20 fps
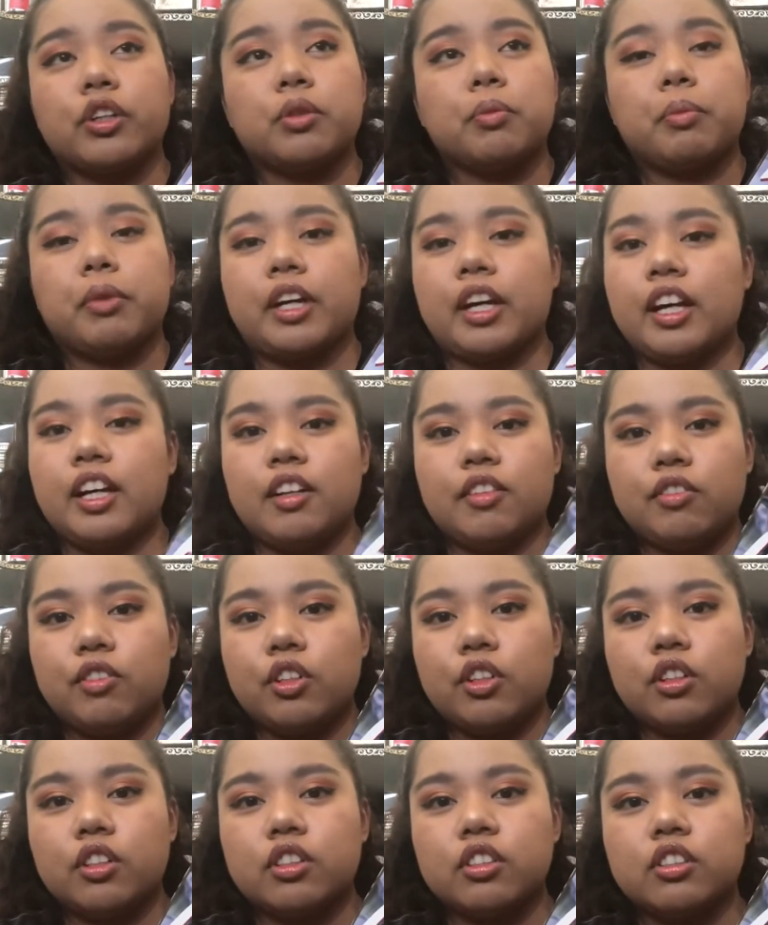
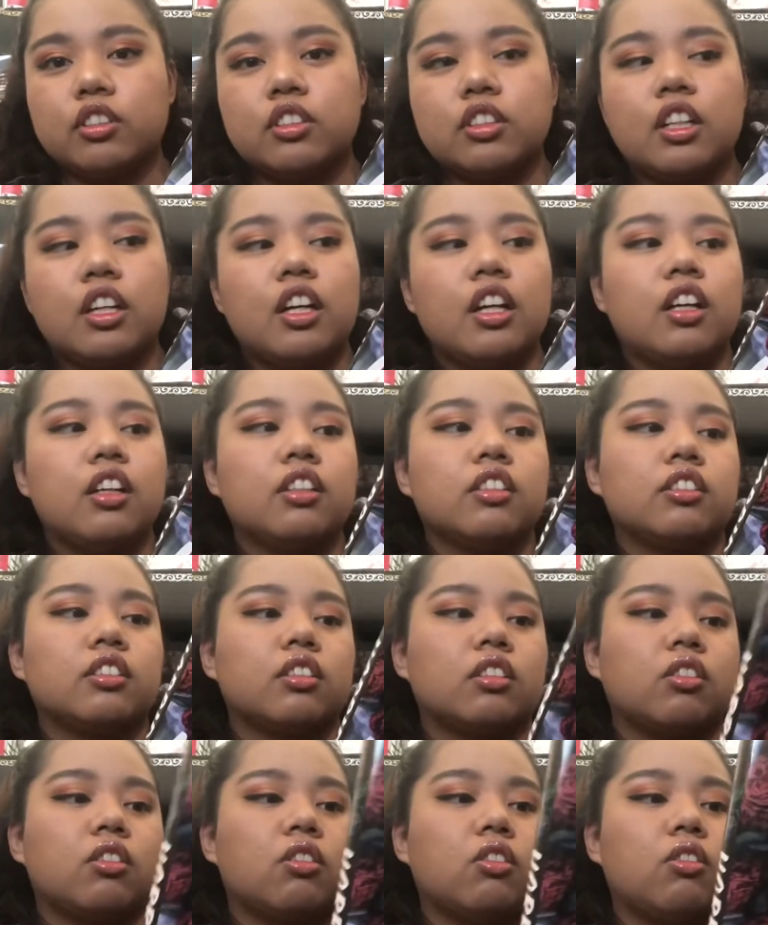behaviors,
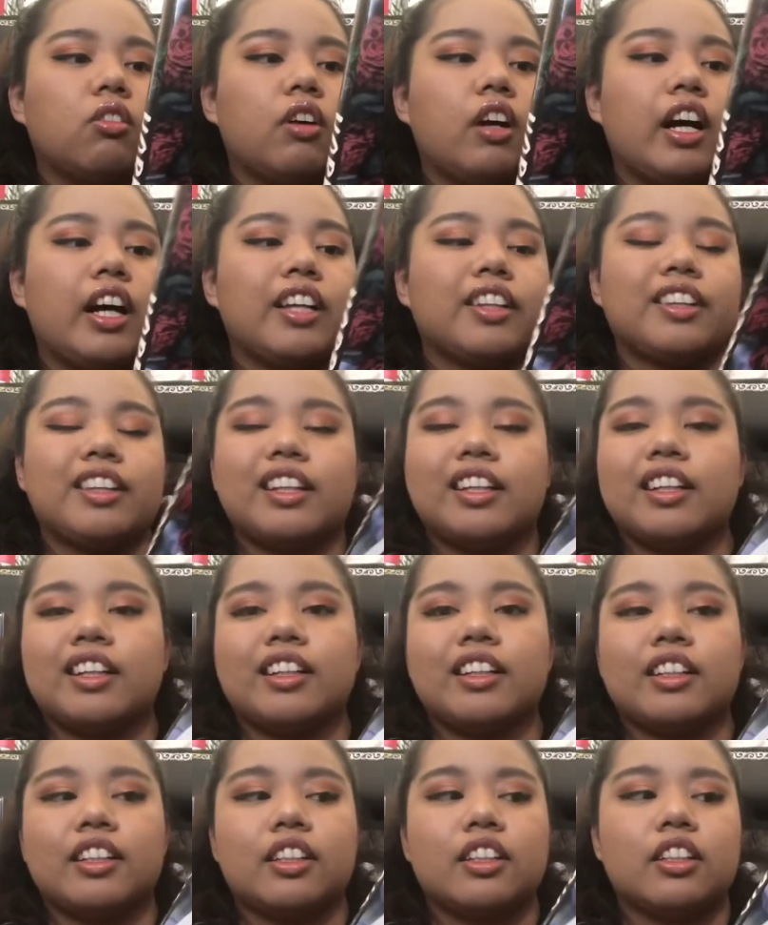so I
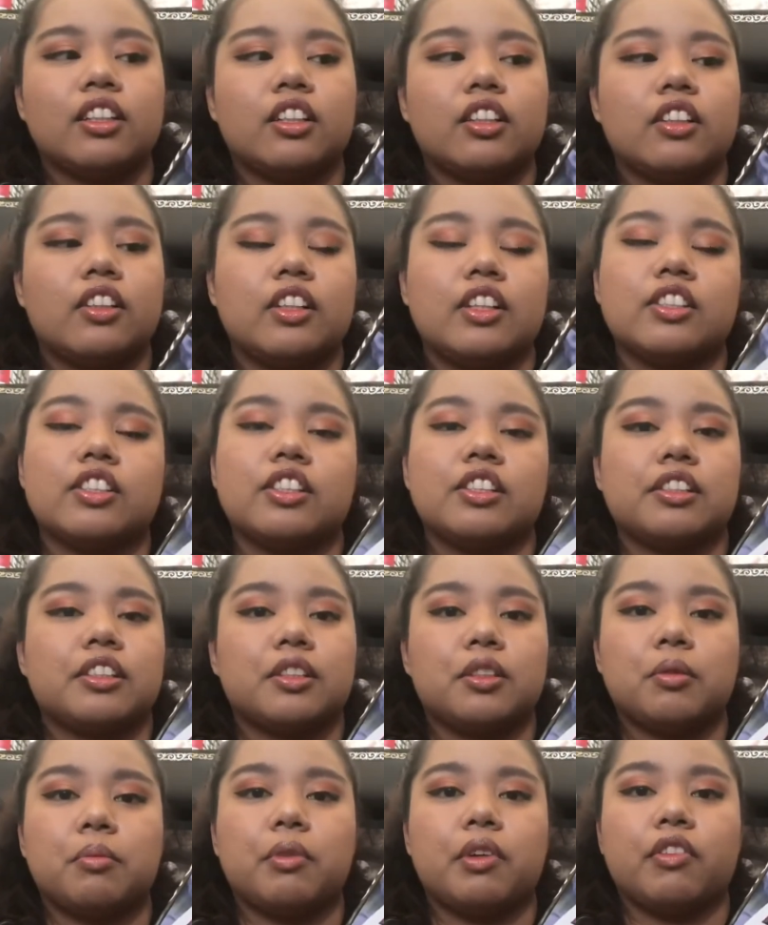think this is going
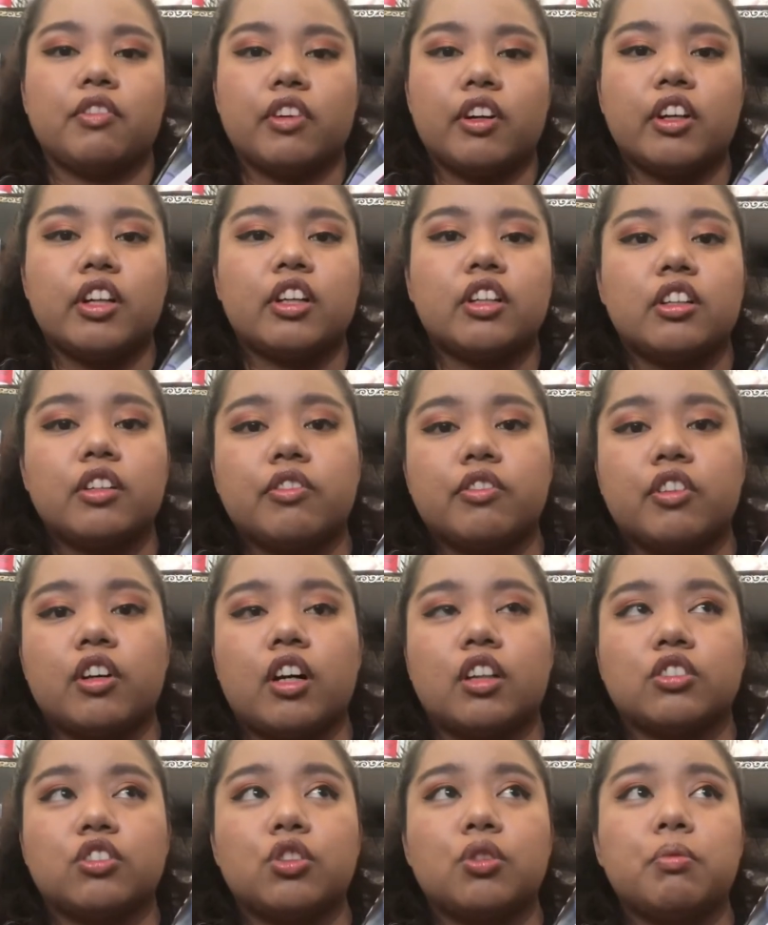to be very good for
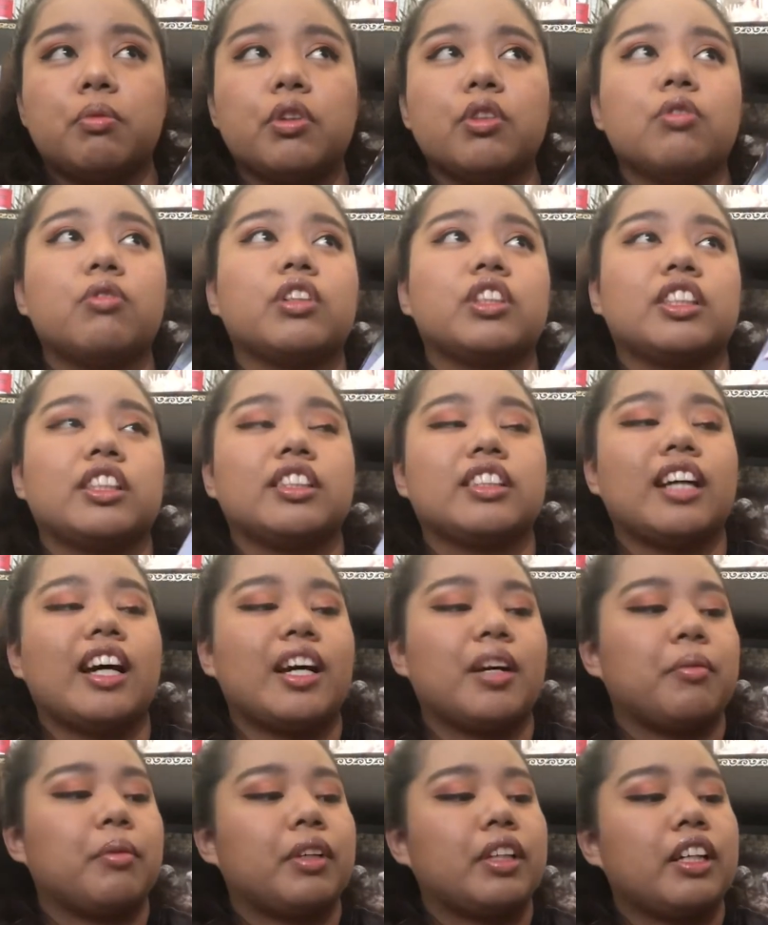October, which is
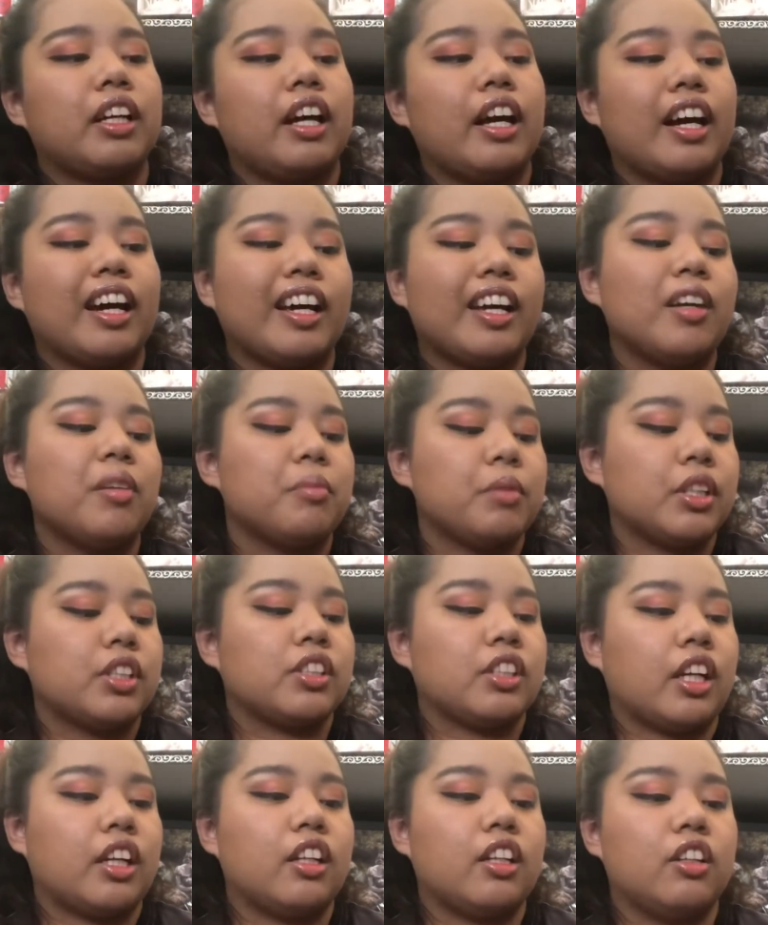I'm I am
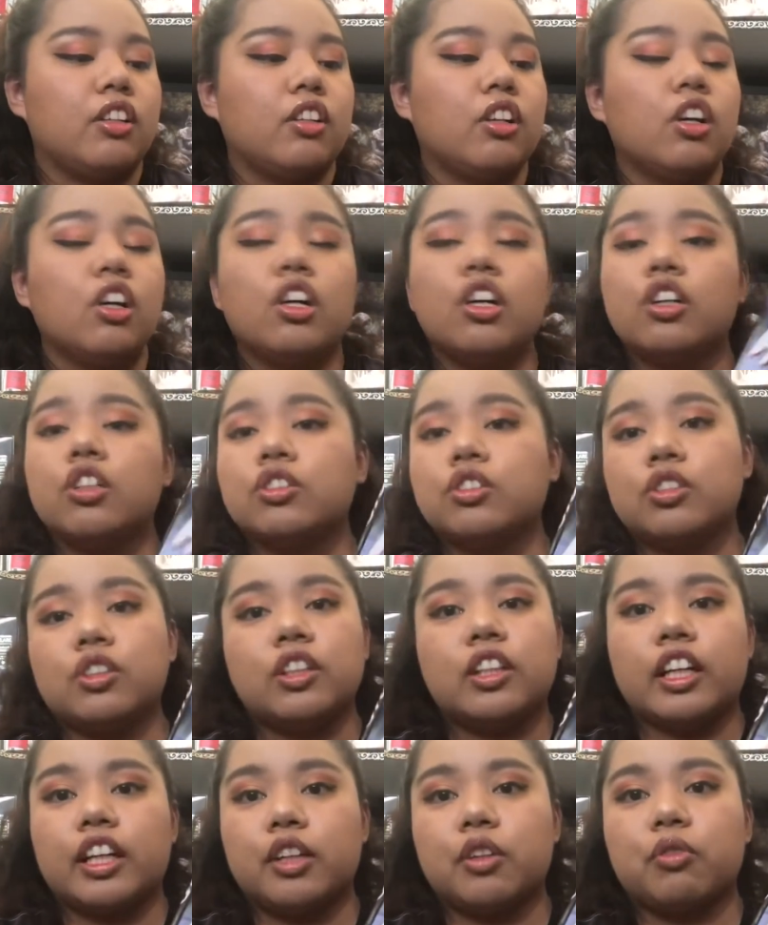excited to
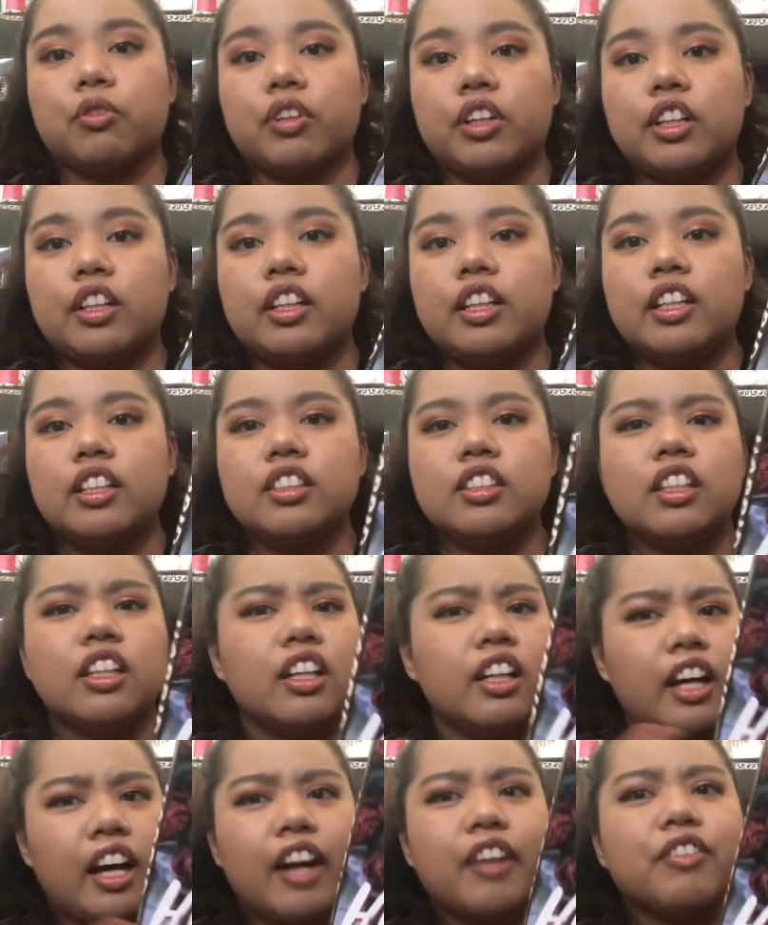like read this.
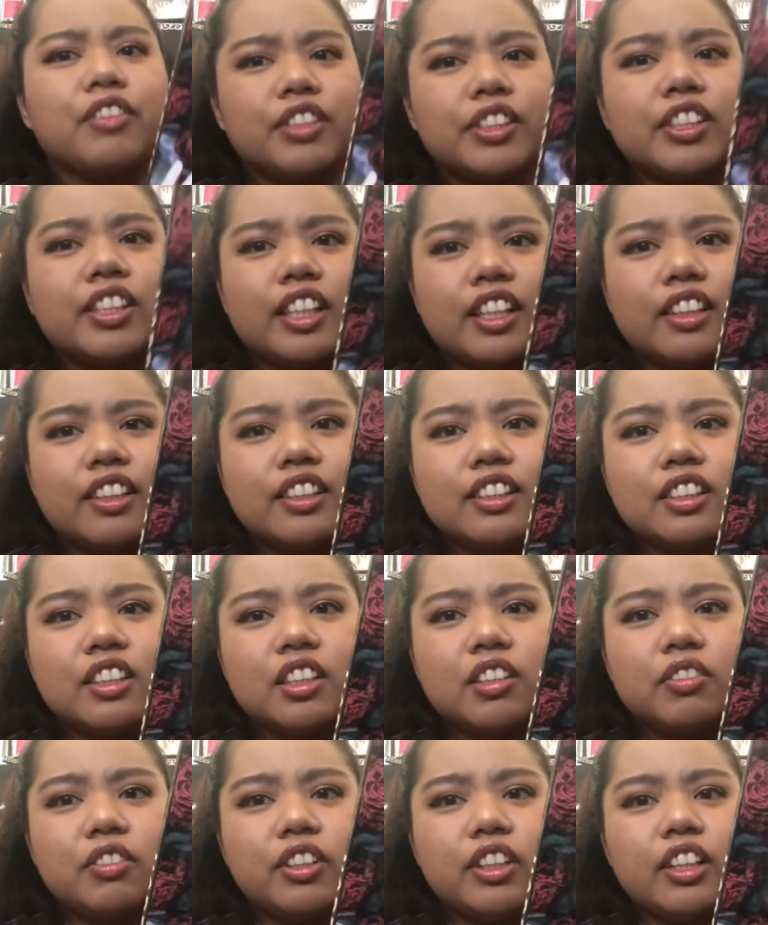Have you seen this
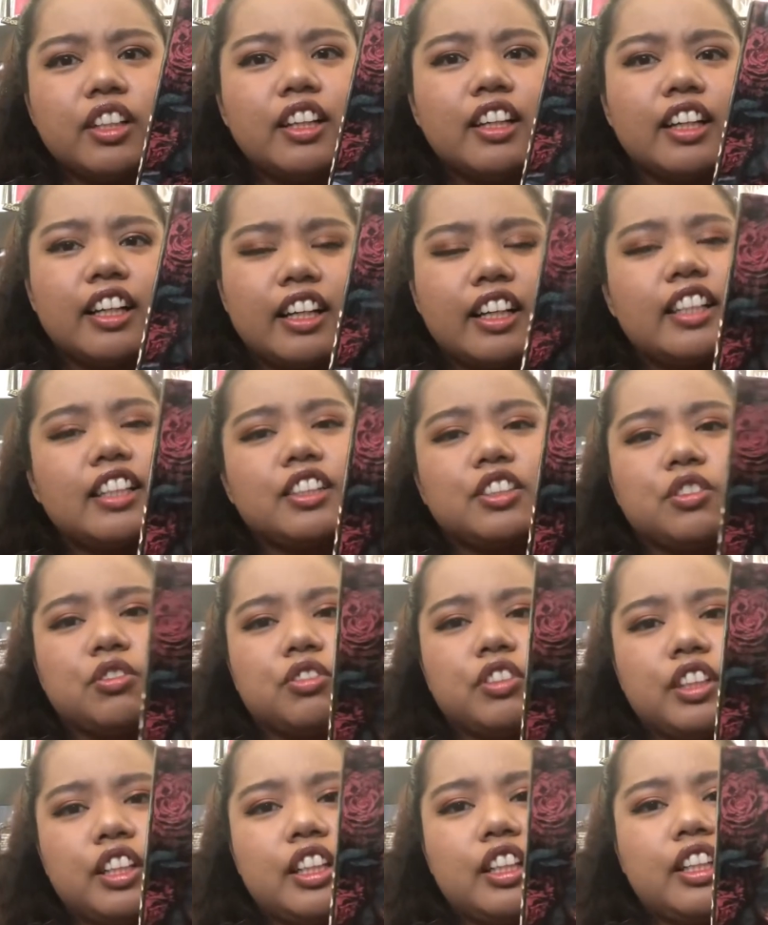cover? It is
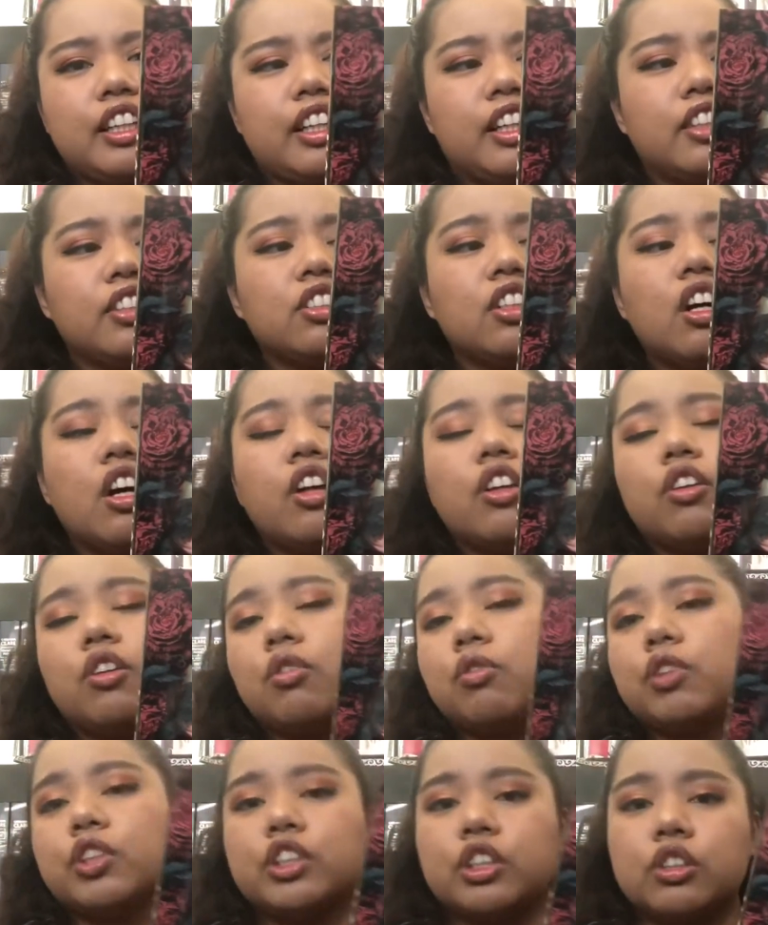really nice. The
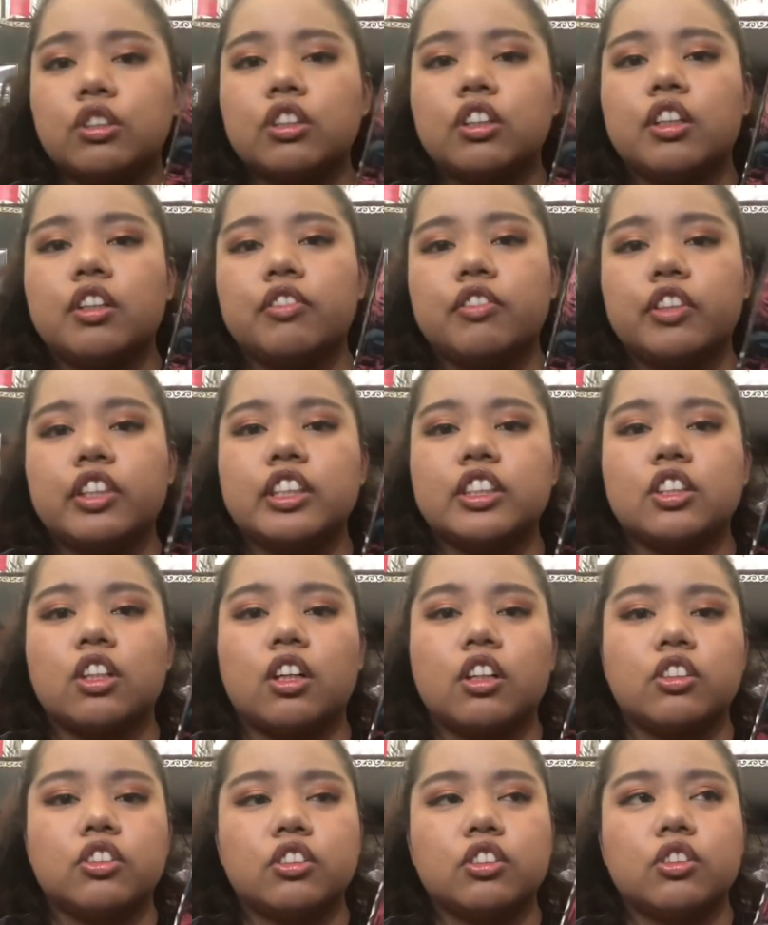original cover is
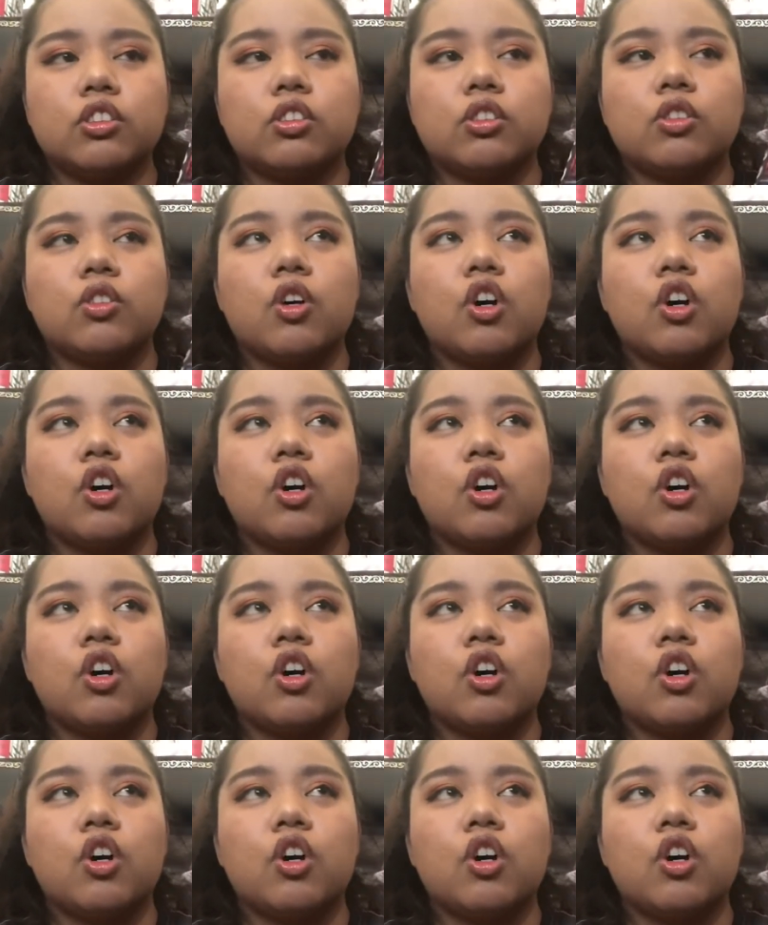also